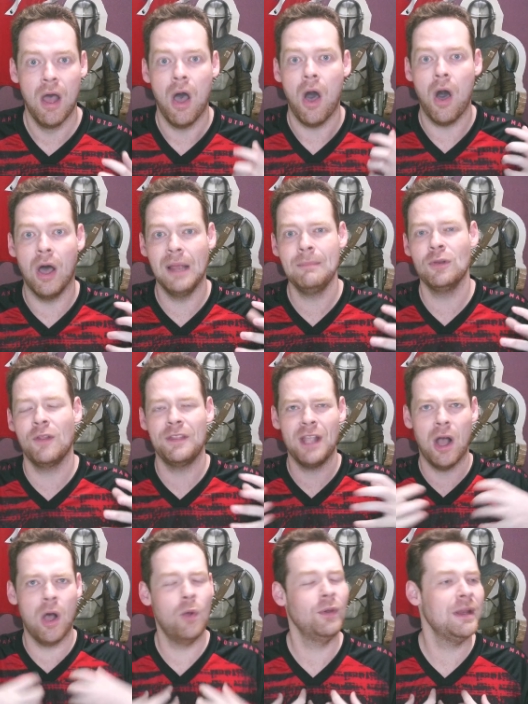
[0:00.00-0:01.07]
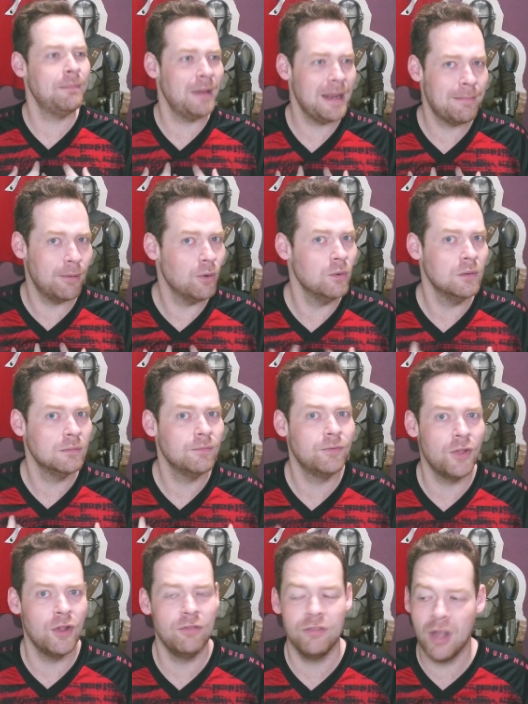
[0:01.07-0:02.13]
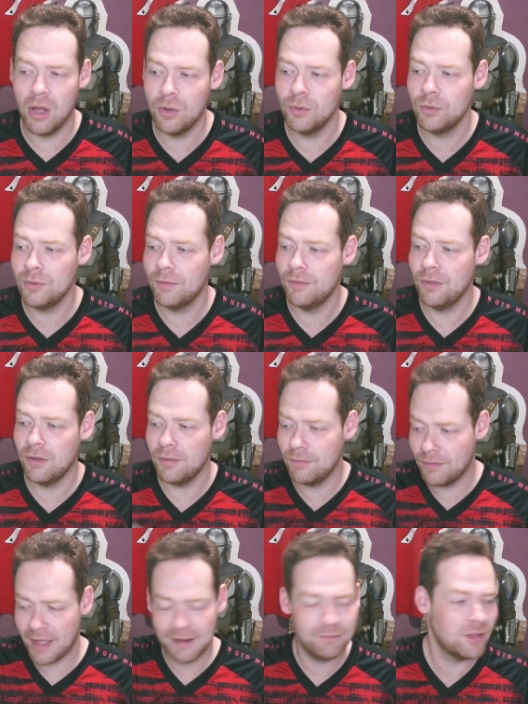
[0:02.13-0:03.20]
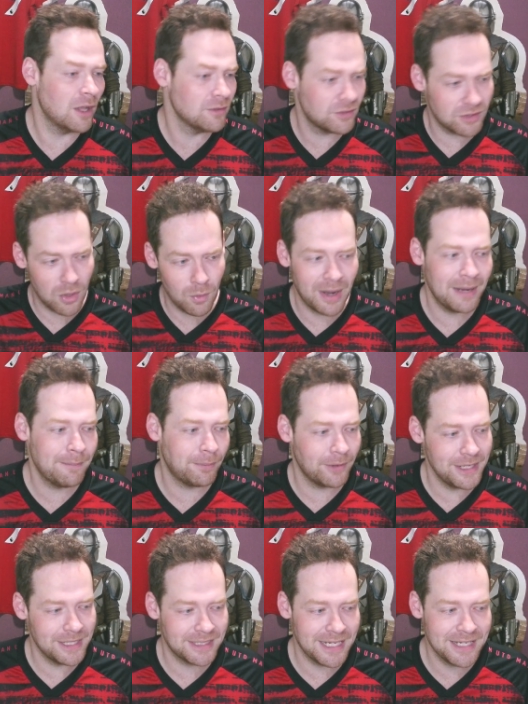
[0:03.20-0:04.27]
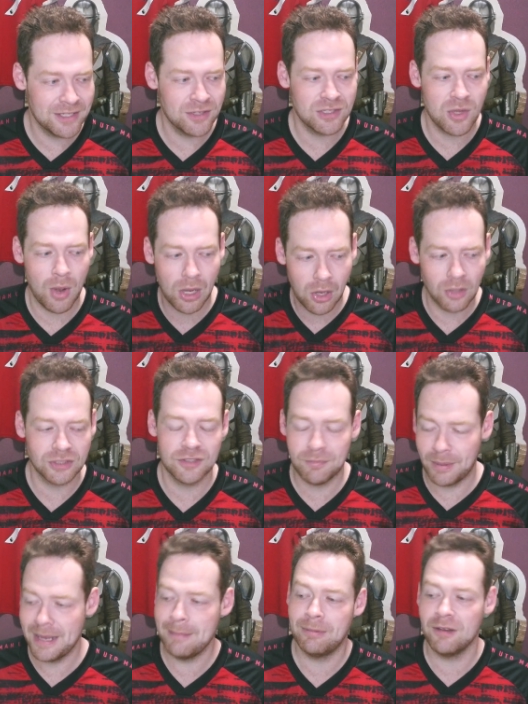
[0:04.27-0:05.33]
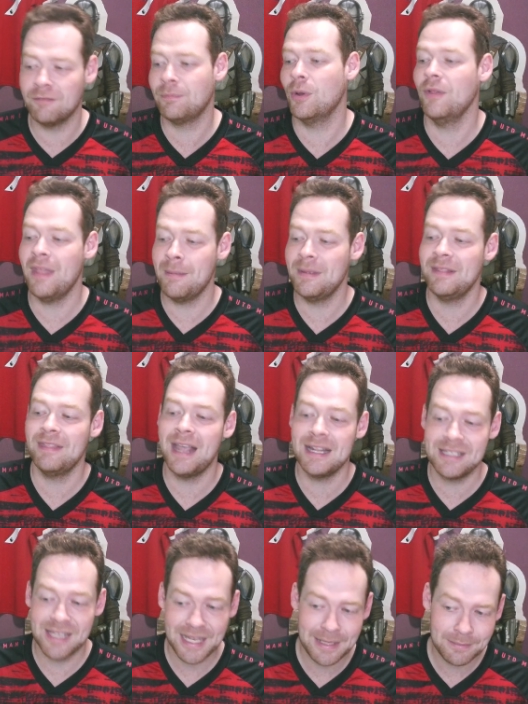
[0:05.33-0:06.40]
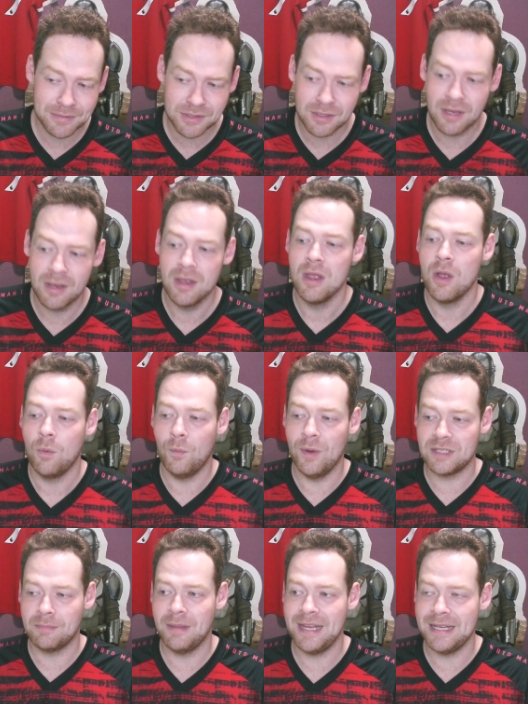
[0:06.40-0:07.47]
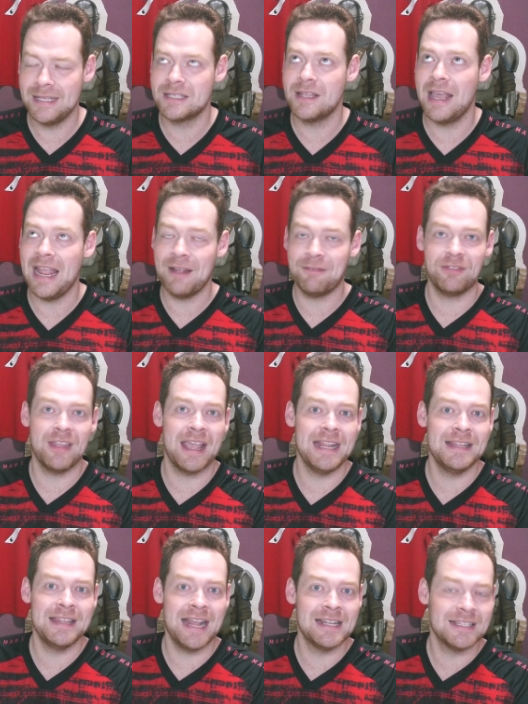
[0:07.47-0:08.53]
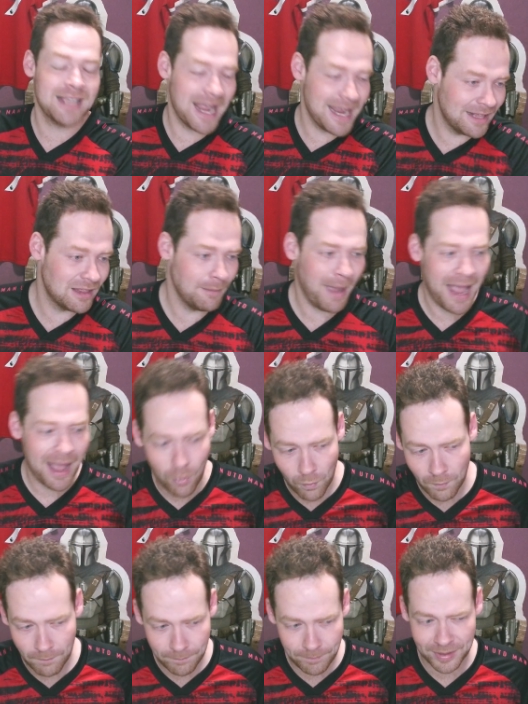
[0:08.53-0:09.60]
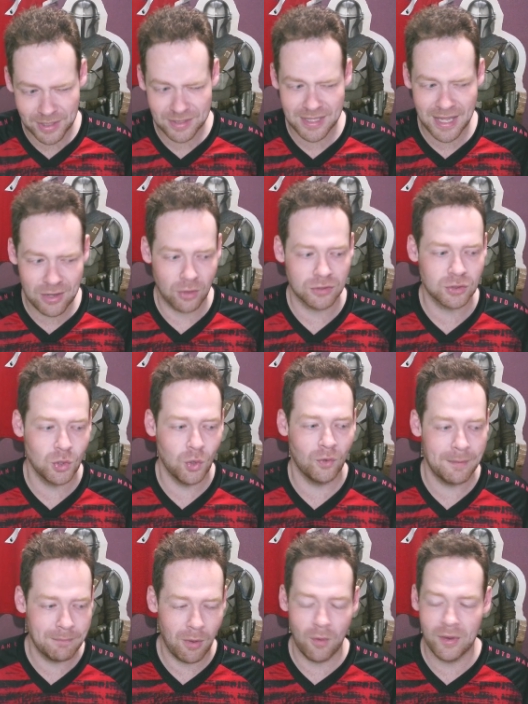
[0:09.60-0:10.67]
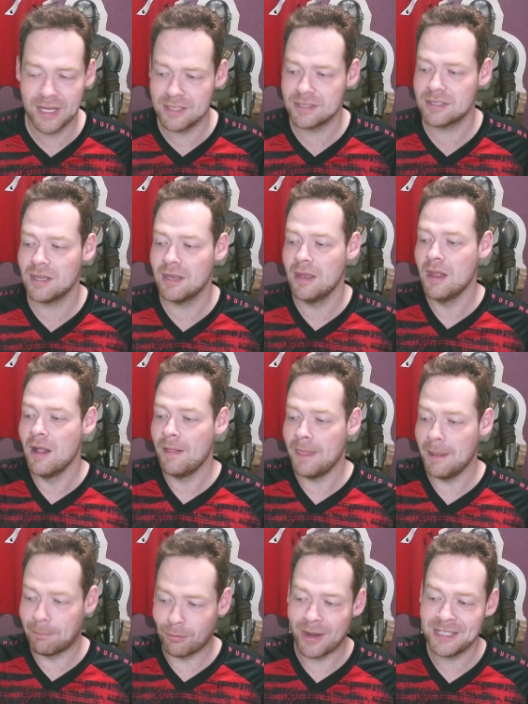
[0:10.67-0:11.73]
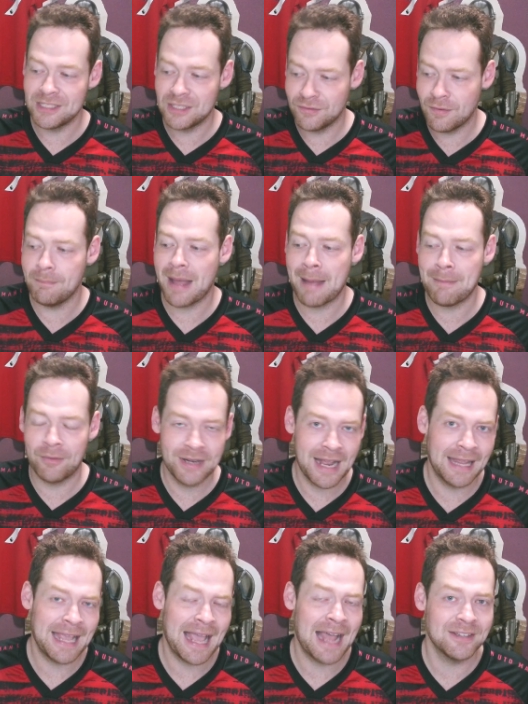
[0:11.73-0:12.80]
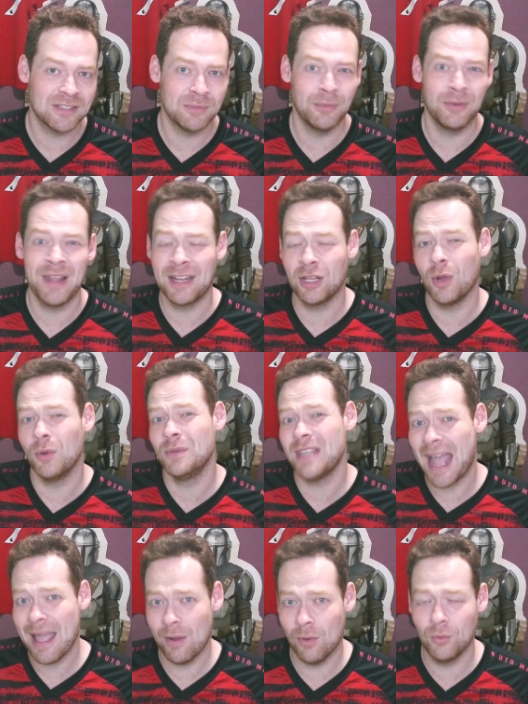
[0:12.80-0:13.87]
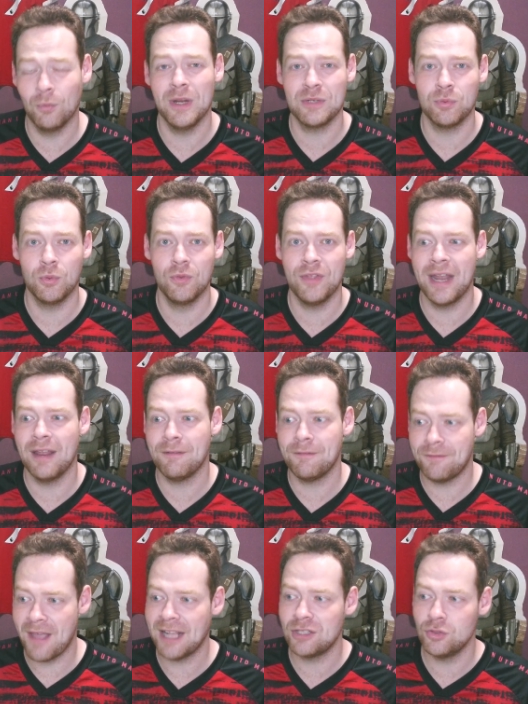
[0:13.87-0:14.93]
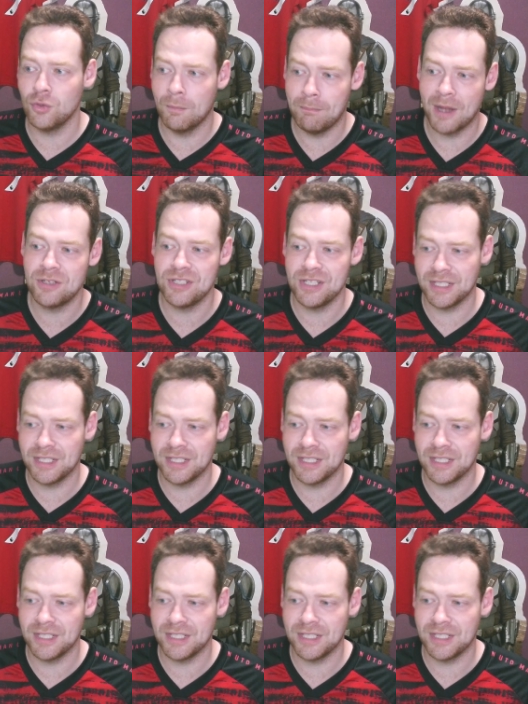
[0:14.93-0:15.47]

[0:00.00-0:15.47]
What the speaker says: I'm not the only people that know that they've done so well in pre-season. So a lot of people have put them in their teams, which means that if they then take them out because they're not scoring points, the prices of Mbama and Elliot Anderson will then go down, which will then affect your budget